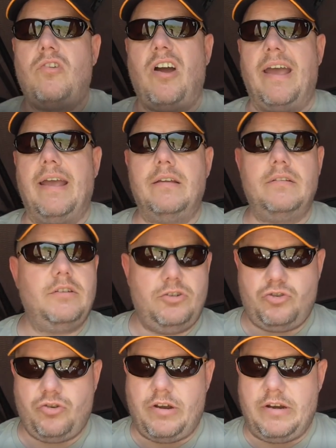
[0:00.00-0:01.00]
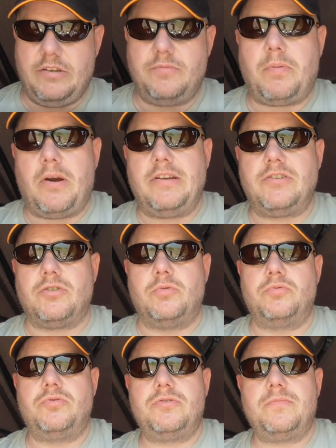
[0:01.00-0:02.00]
Right, let's try these
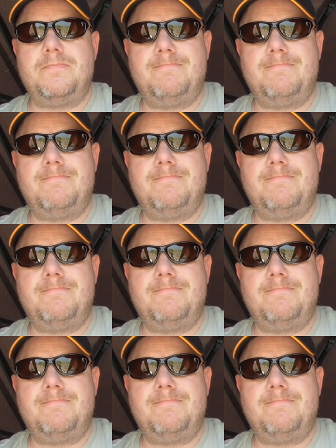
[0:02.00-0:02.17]
pretzels.